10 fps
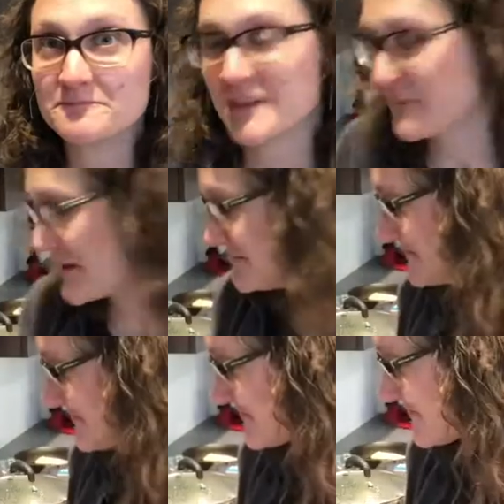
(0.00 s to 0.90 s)
Yummy.
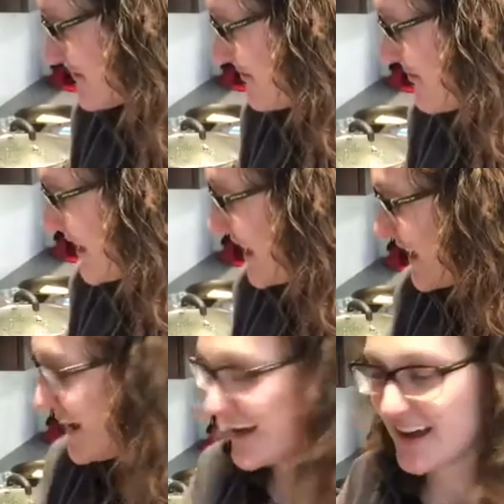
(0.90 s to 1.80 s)

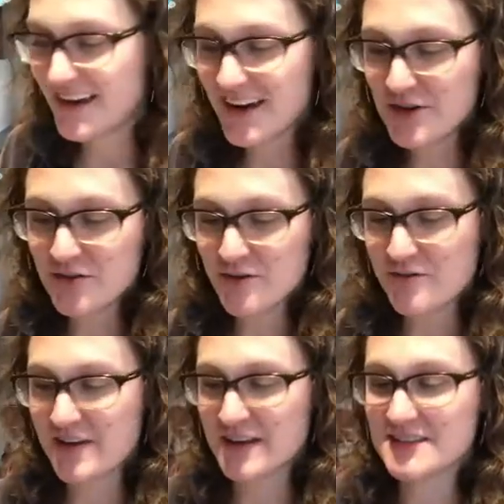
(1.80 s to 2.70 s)
And now you have a
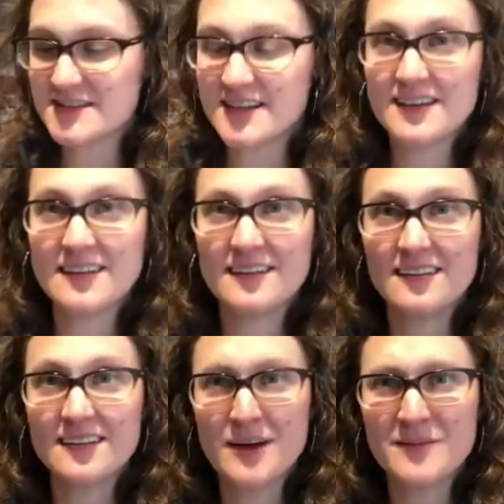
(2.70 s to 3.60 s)
fancy,
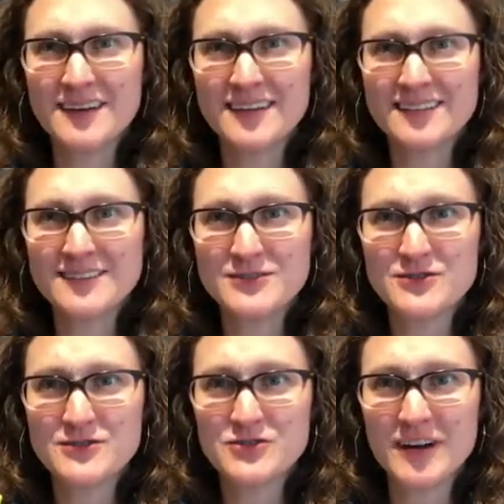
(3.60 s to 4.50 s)
yummy
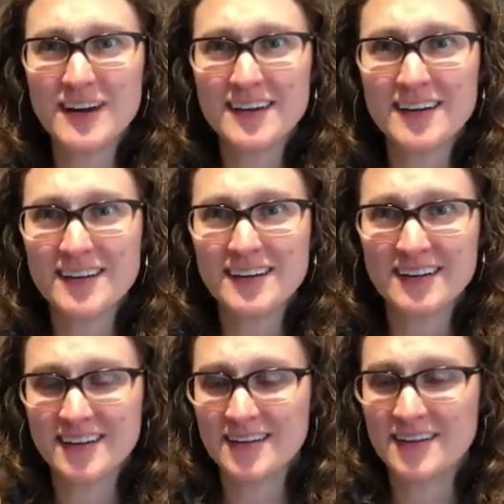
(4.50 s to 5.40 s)
drink,
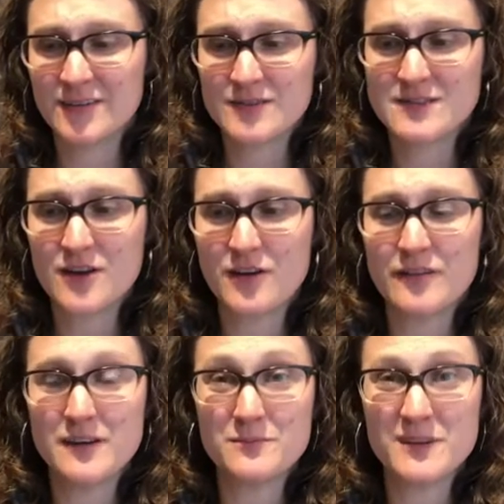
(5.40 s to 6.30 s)

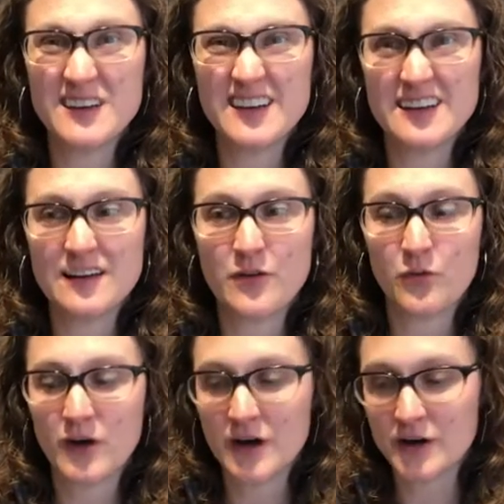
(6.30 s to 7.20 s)
solvent being the
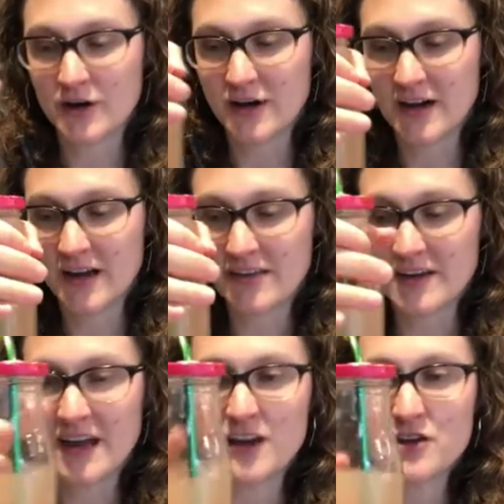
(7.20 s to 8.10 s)
water, and
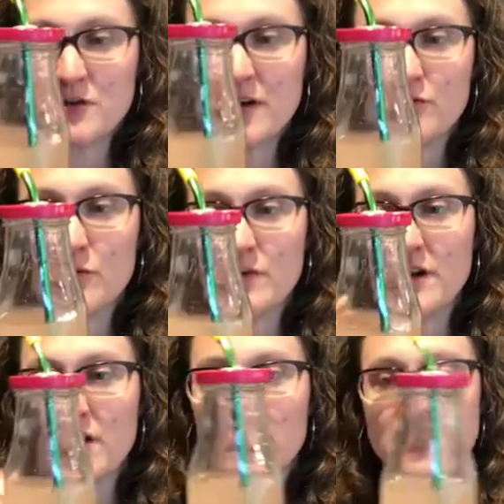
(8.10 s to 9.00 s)
then now you have what we
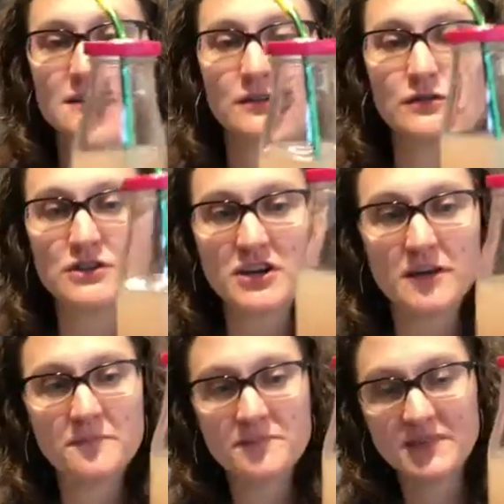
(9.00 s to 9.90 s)
call a solution.